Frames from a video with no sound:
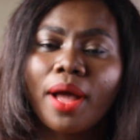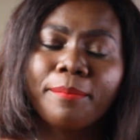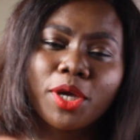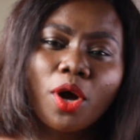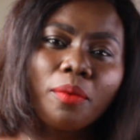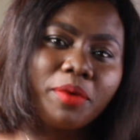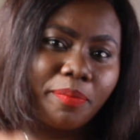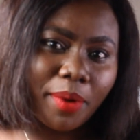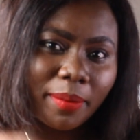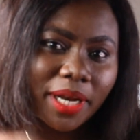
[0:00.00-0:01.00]
can become a
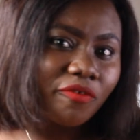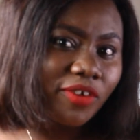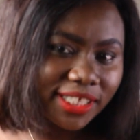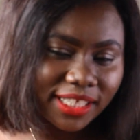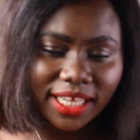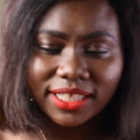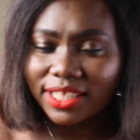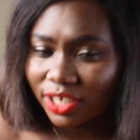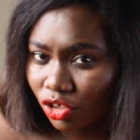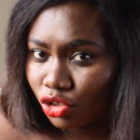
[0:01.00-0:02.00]
permanent resident
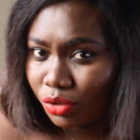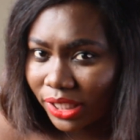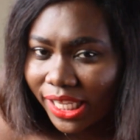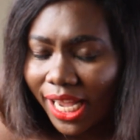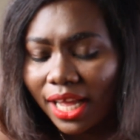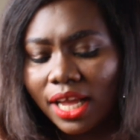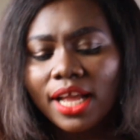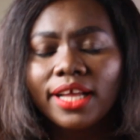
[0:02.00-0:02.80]
in Australia.